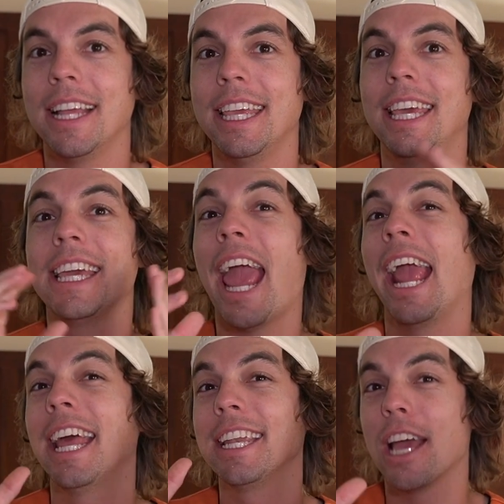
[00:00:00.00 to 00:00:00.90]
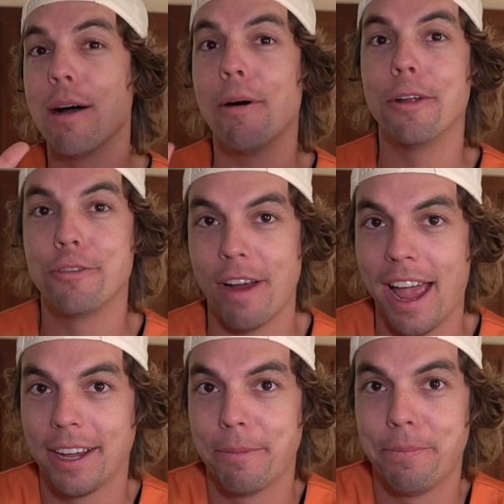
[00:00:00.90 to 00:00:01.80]
you can't come on
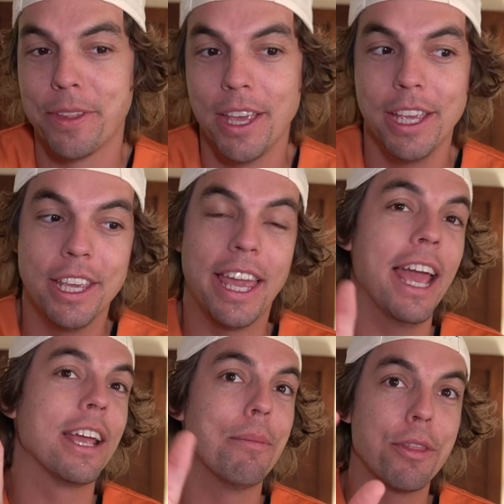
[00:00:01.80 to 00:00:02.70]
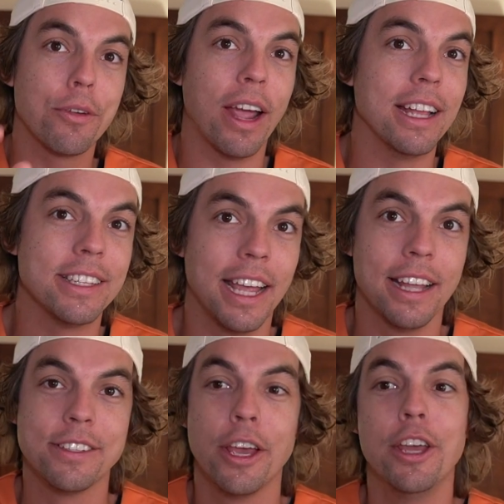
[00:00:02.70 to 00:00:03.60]
track. You can't come to the
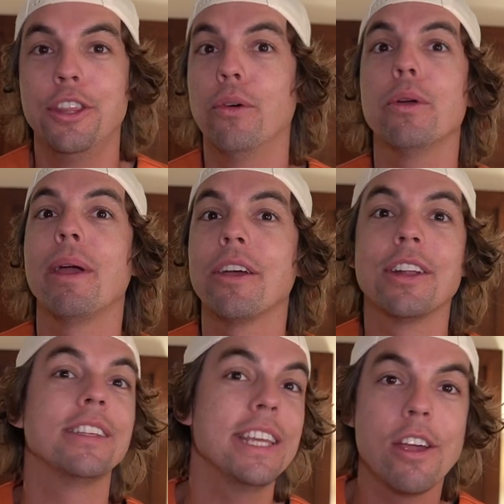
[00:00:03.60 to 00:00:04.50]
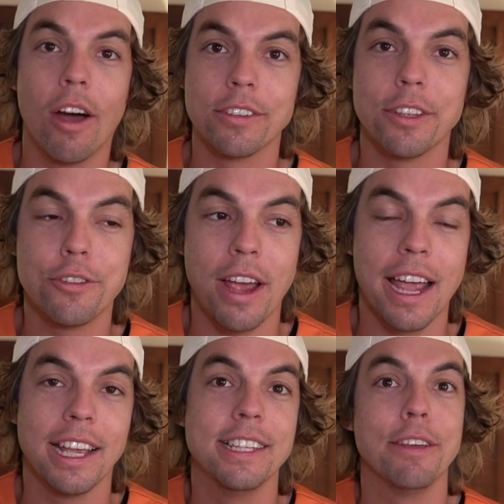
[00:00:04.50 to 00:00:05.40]
grandstands. The only way you're going to see cars on the
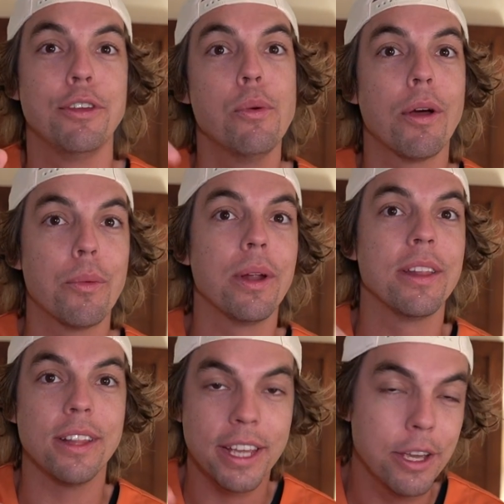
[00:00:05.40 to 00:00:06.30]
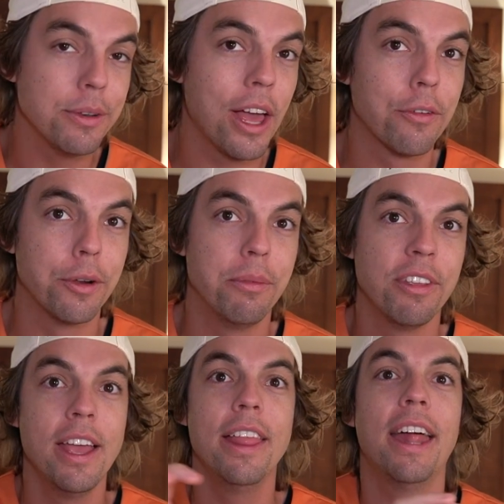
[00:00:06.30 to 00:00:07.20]
track is if you are in one of the lucky hotel rooms
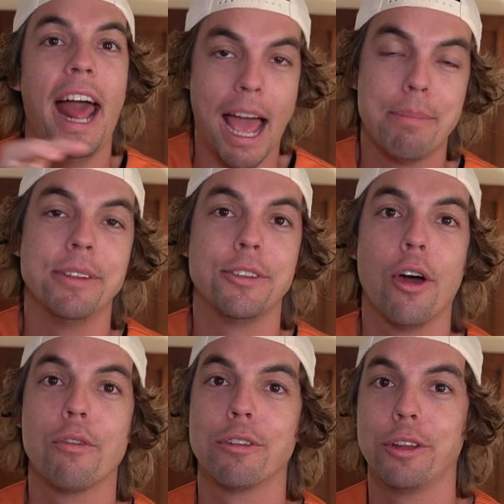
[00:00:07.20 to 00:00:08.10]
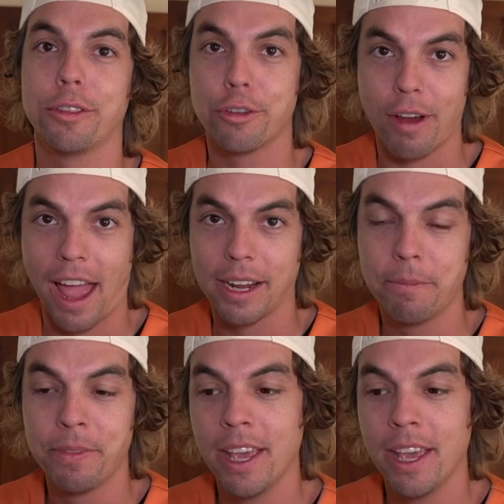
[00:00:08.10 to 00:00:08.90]
that happens to overlook the track.